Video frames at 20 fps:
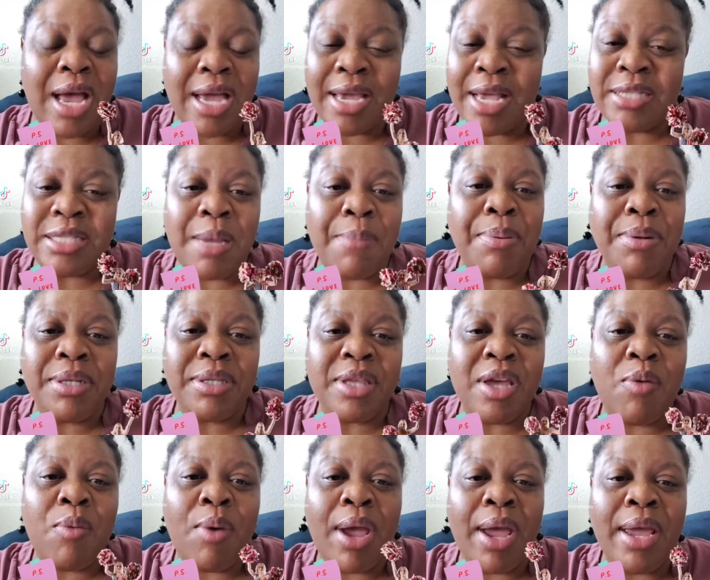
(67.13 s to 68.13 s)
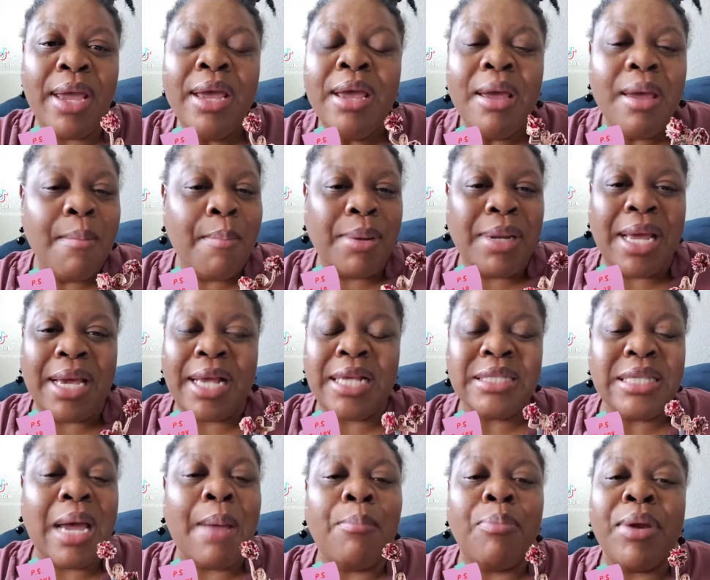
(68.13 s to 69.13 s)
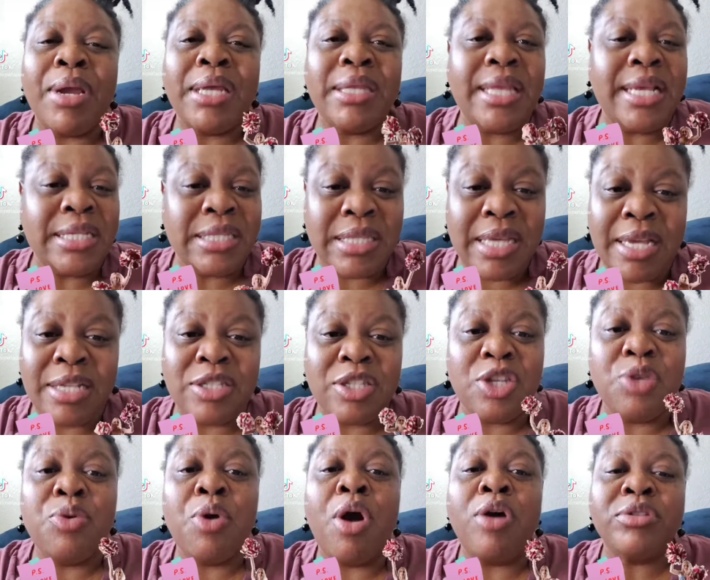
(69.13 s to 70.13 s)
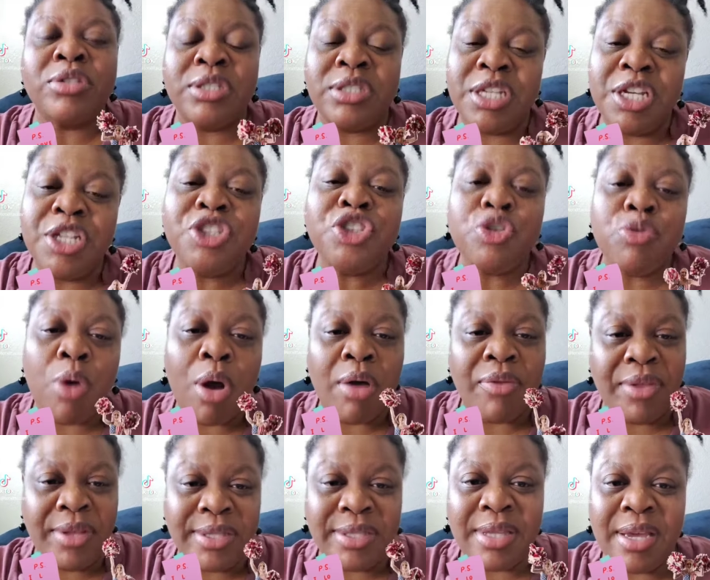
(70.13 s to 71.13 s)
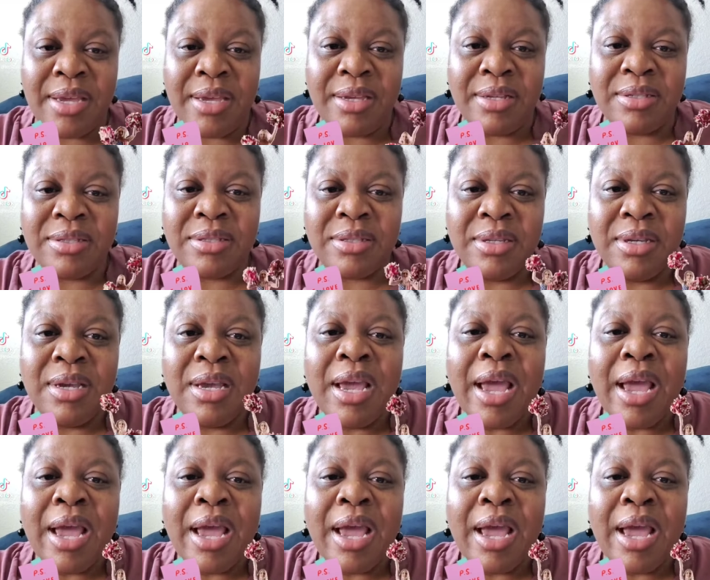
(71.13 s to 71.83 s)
I guess I put it that way. But like I said, I'm bringing these things to you all to teach you all these things.